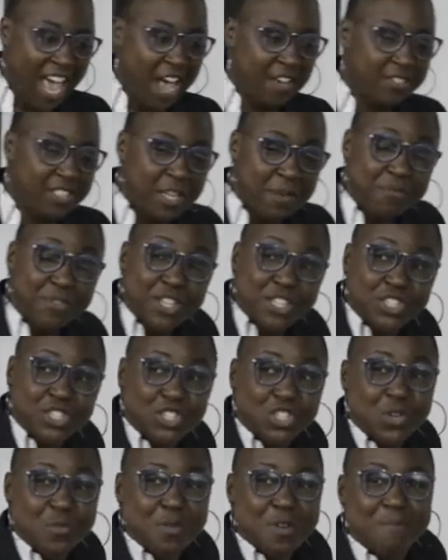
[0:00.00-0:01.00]
have something
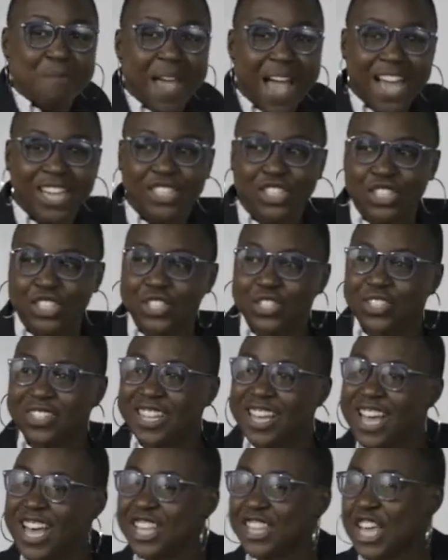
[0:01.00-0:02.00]
super
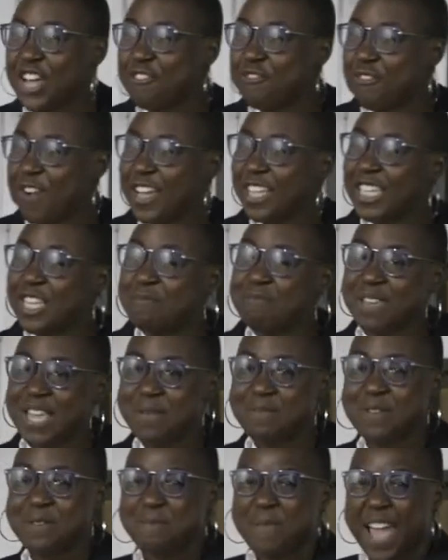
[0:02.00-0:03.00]
magical that frankly
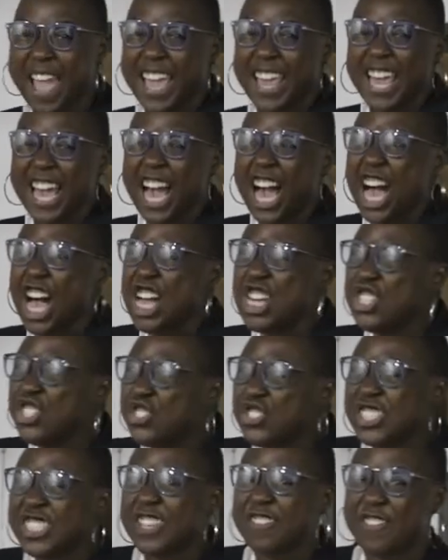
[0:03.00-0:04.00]
people pay
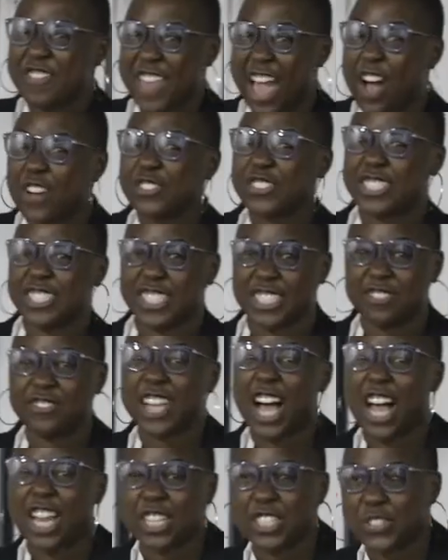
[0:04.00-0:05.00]
hundreds of thousands of
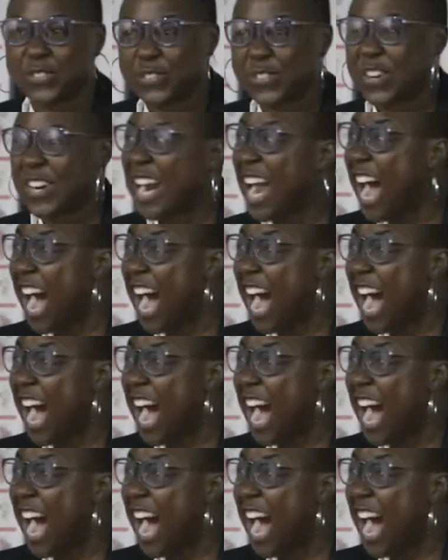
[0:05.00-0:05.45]
dollars for.